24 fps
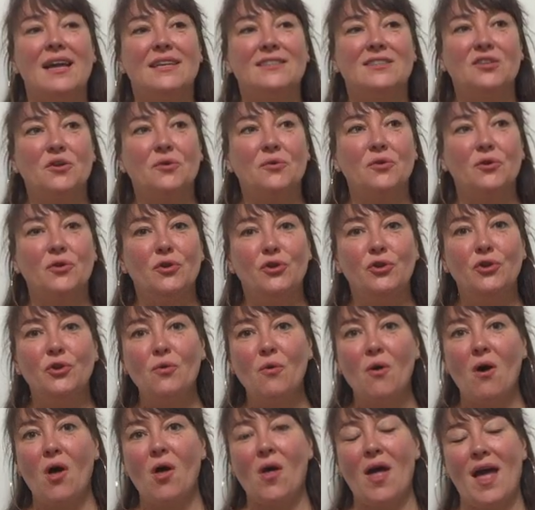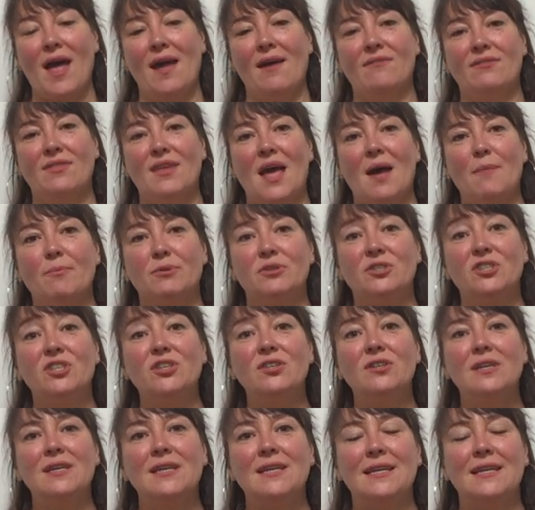So you all have the
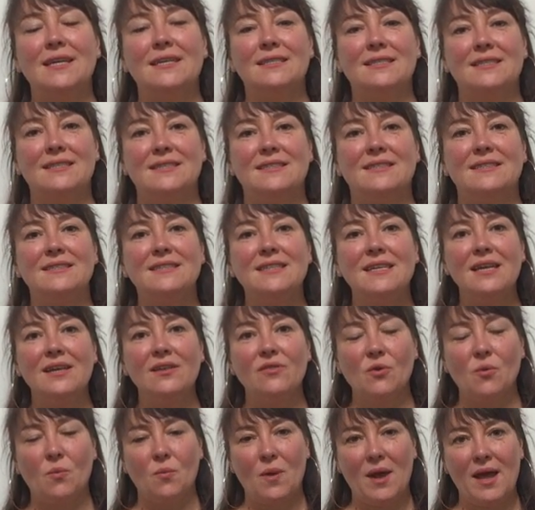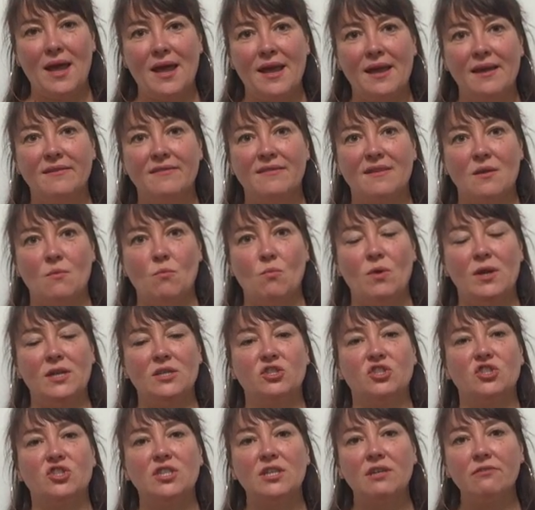opportunity to see the ways in
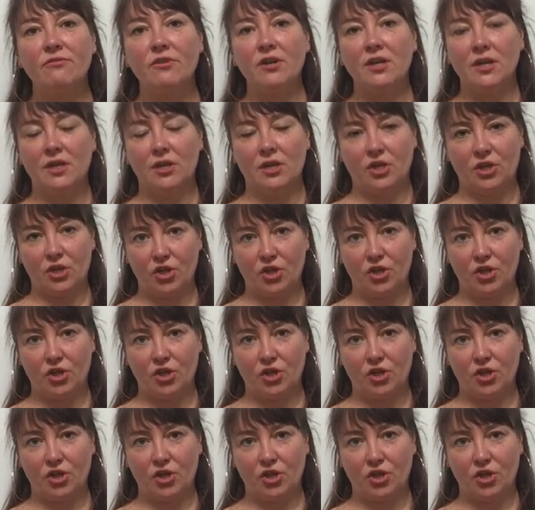which different